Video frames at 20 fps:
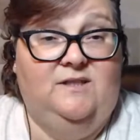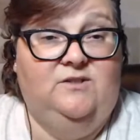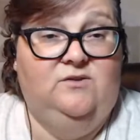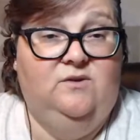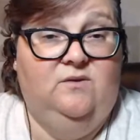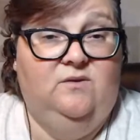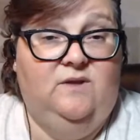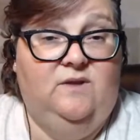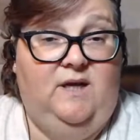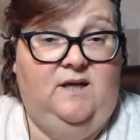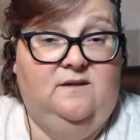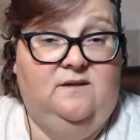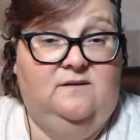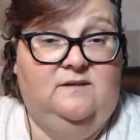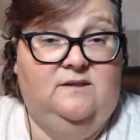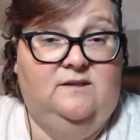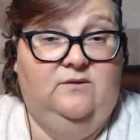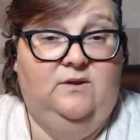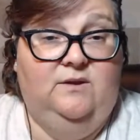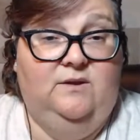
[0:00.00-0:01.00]
Did you know
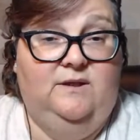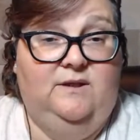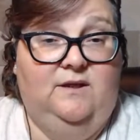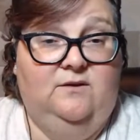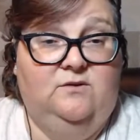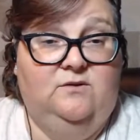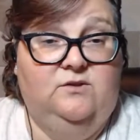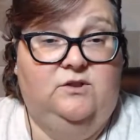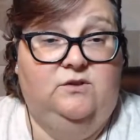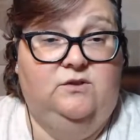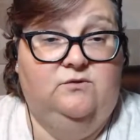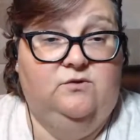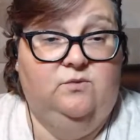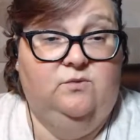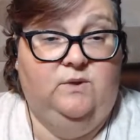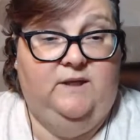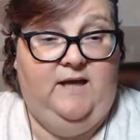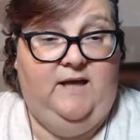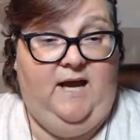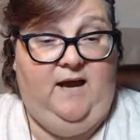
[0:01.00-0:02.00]
that? Serial killers
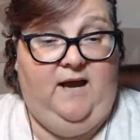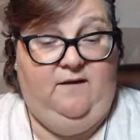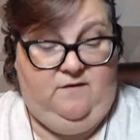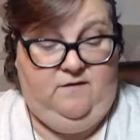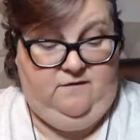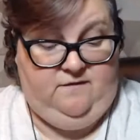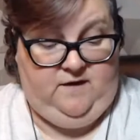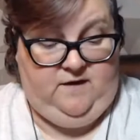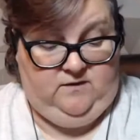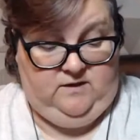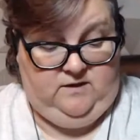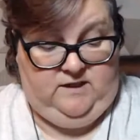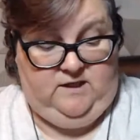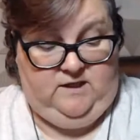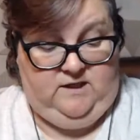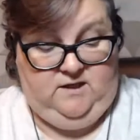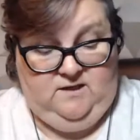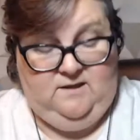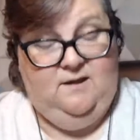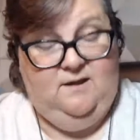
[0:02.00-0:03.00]
usually have a fairly
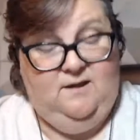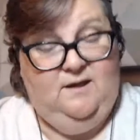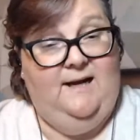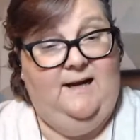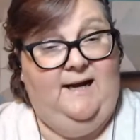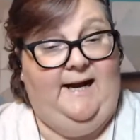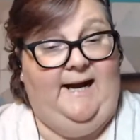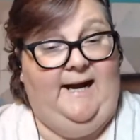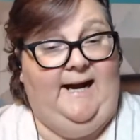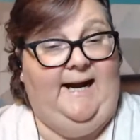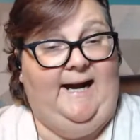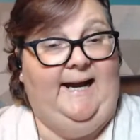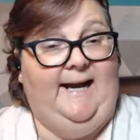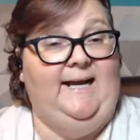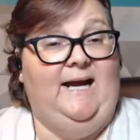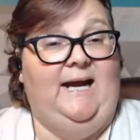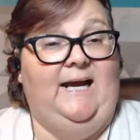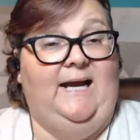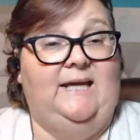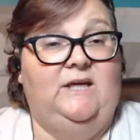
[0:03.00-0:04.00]
high
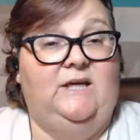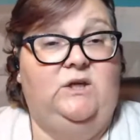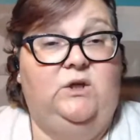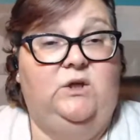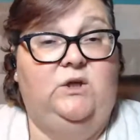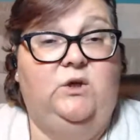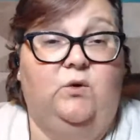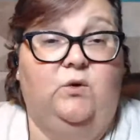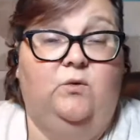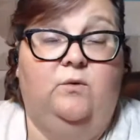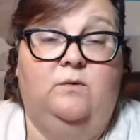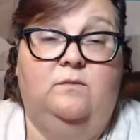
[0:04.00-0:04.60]
IQ.